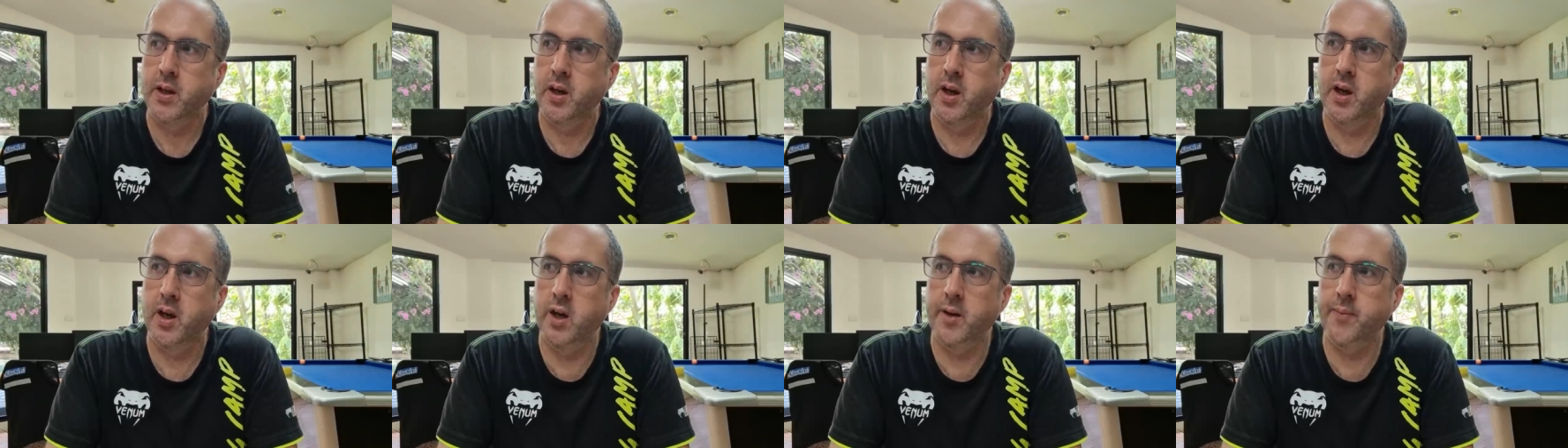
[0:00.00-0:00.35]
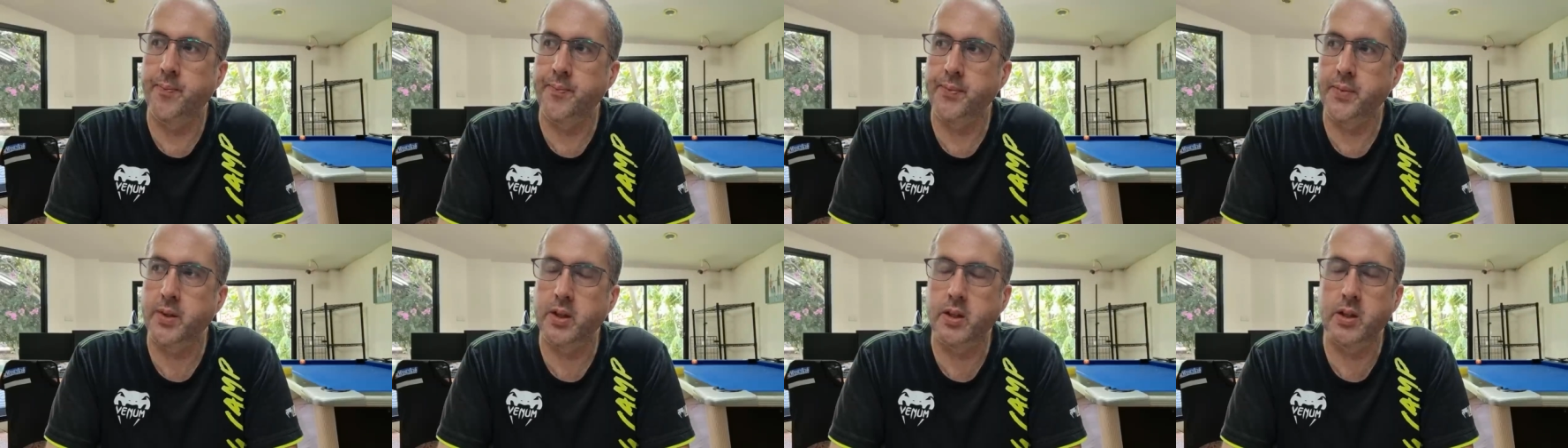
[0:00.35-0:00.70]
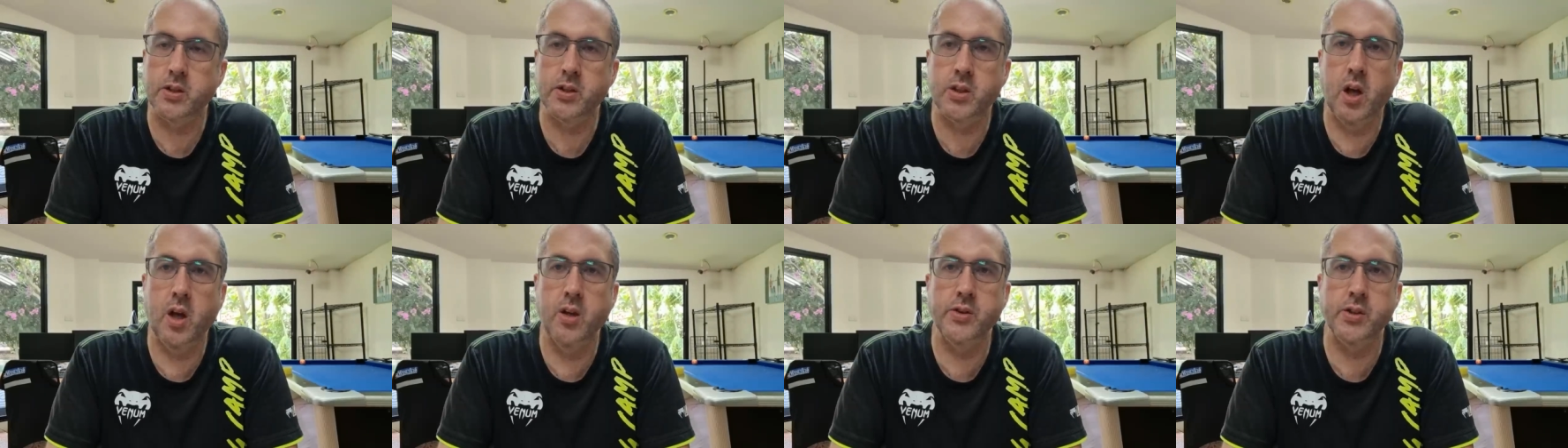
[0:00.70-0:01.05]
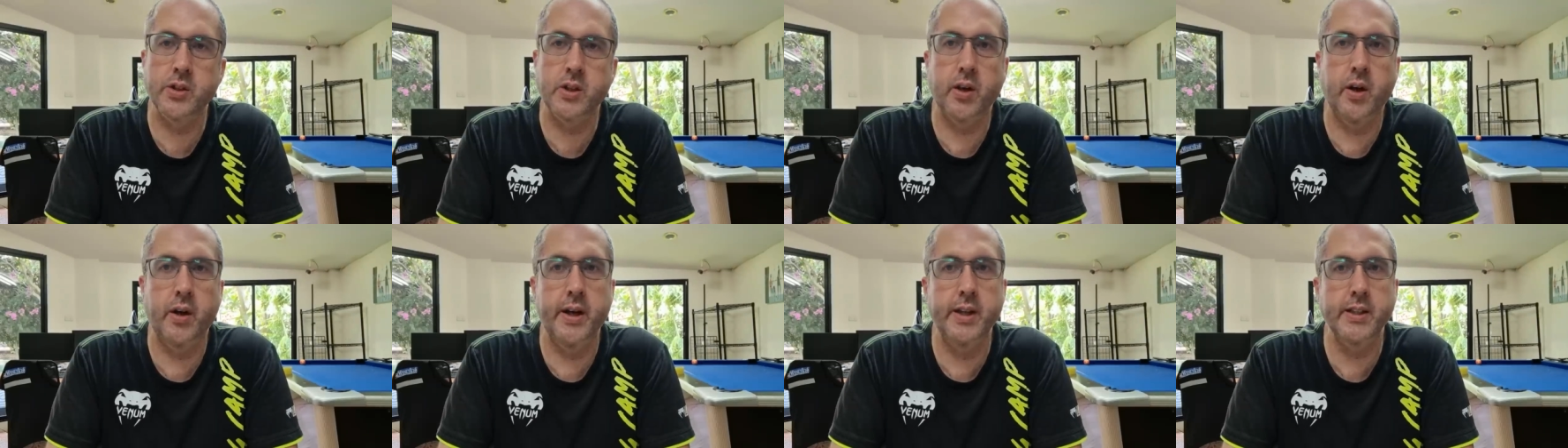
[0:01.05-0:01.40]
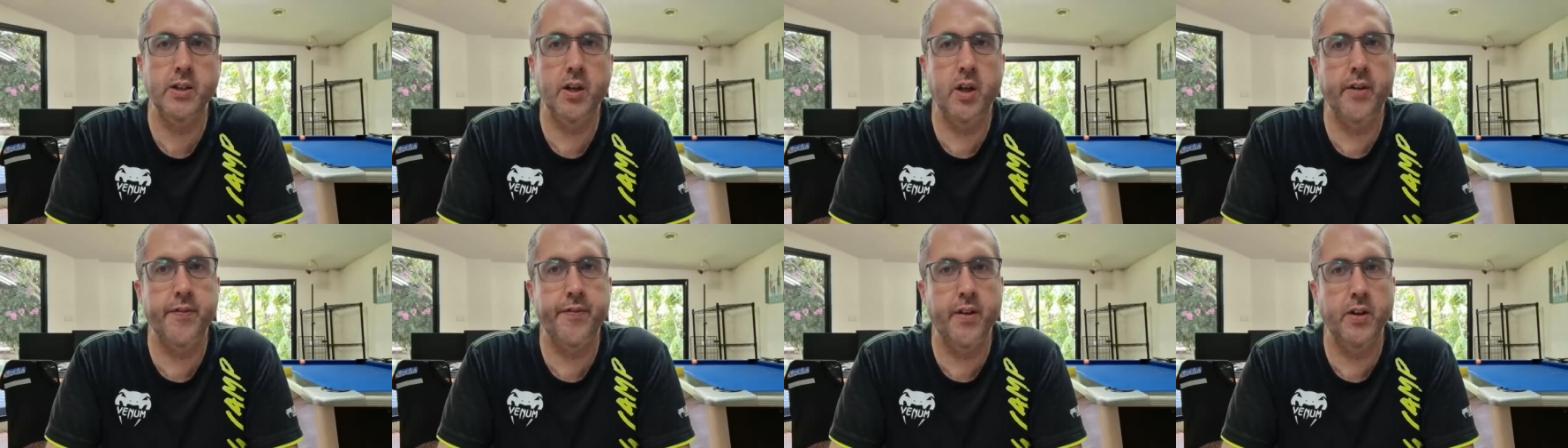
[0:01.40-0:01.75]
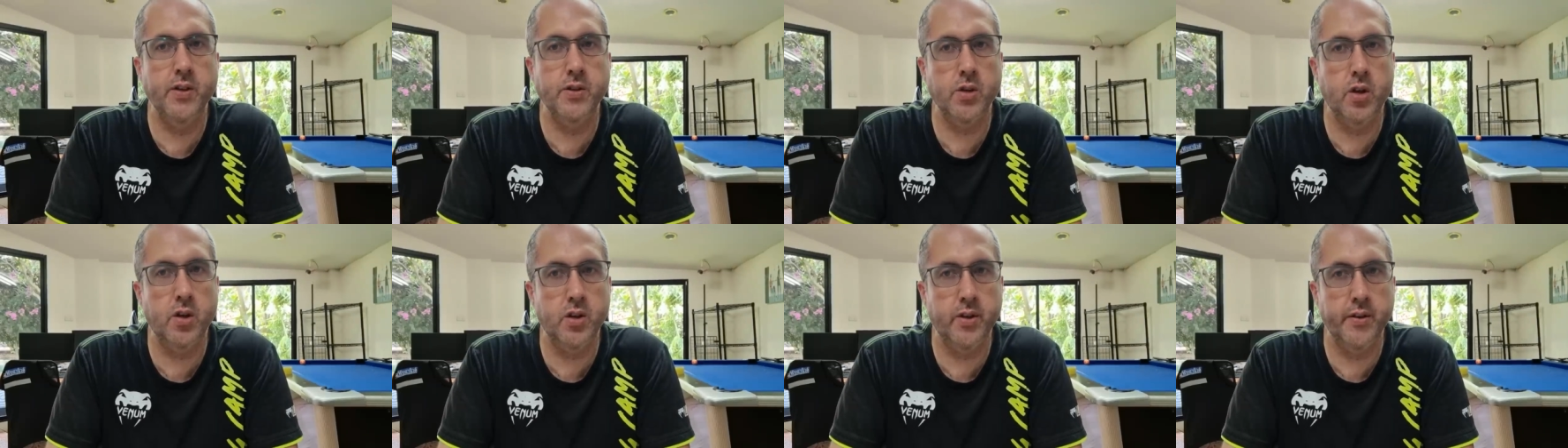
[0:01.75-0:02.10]
There's loads of guys, it's like
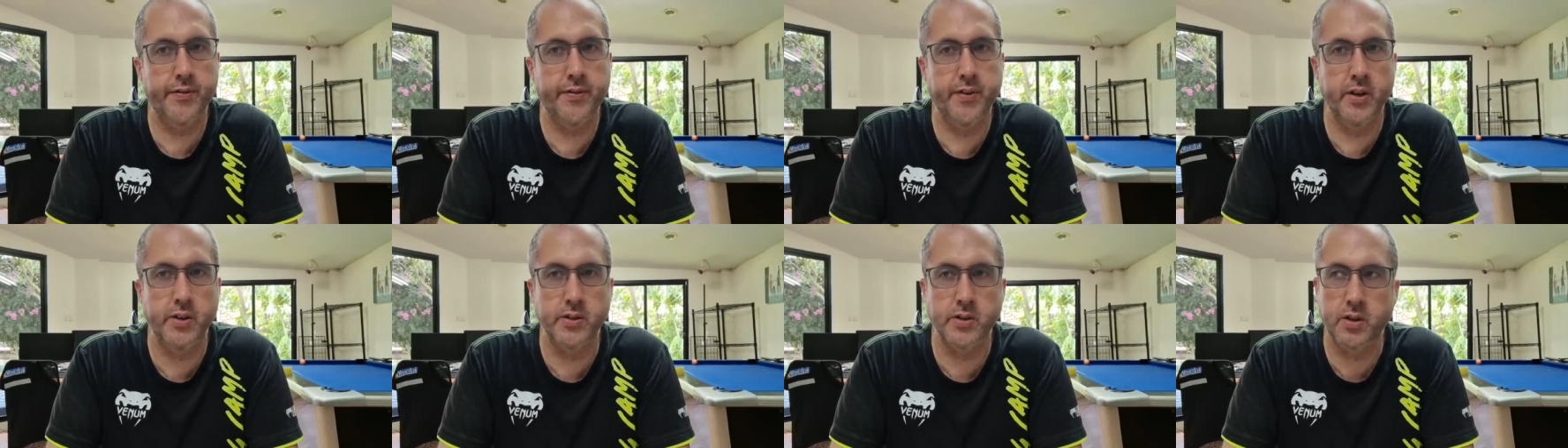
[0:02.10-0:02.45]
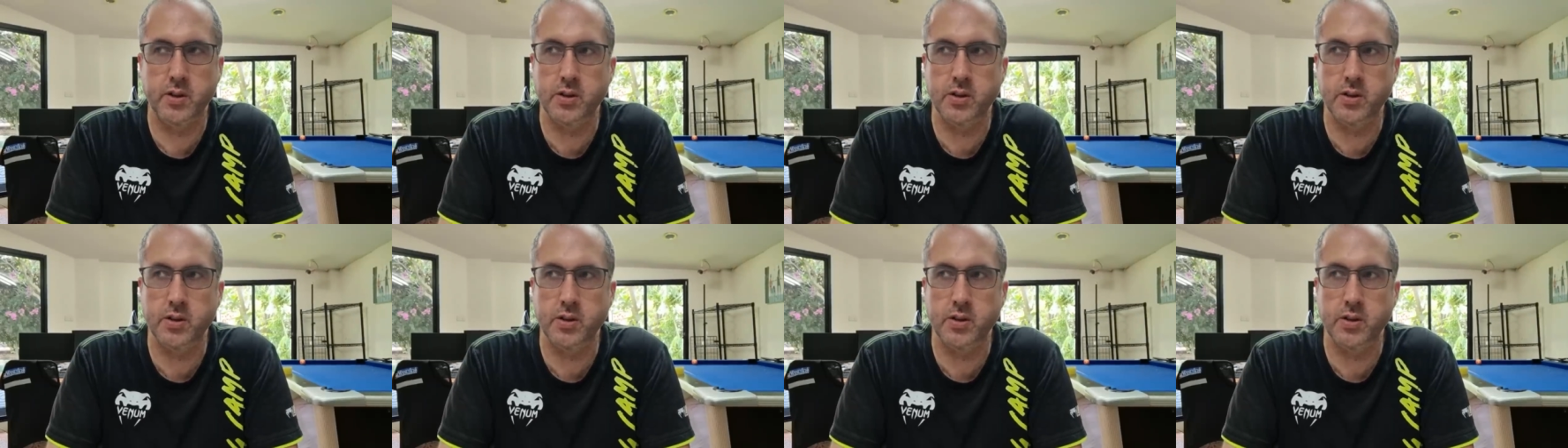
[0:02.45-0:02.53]
photographers.